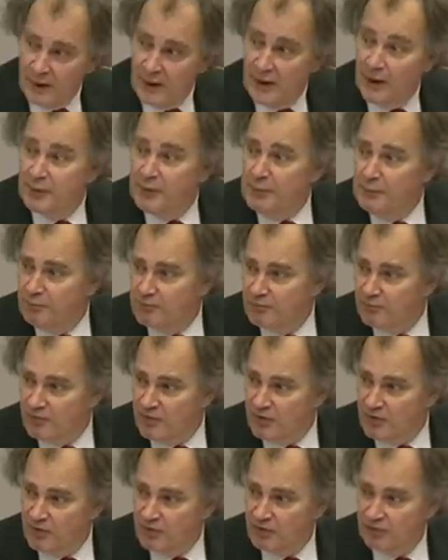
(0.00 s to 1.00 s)
how many?
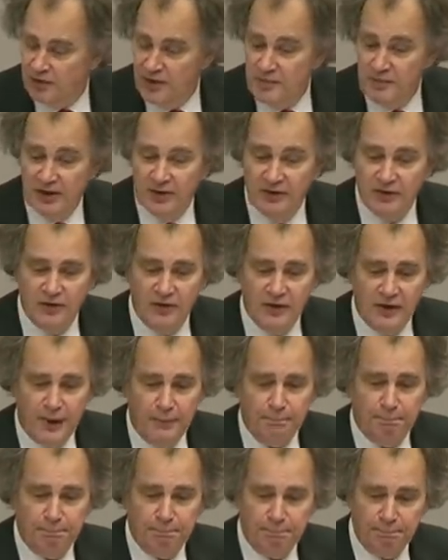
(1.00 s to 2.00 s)
Three minutes, okay.
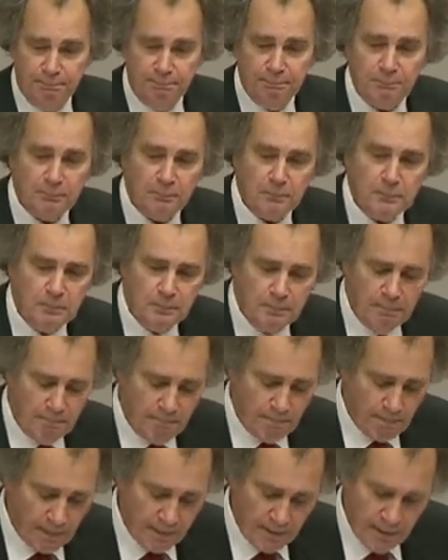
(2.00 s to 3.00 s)

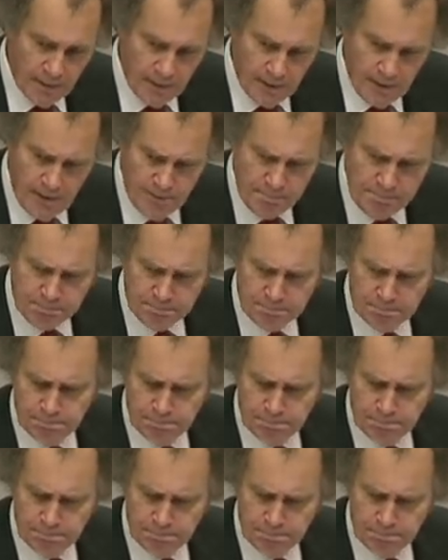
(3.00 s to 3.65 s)
Um,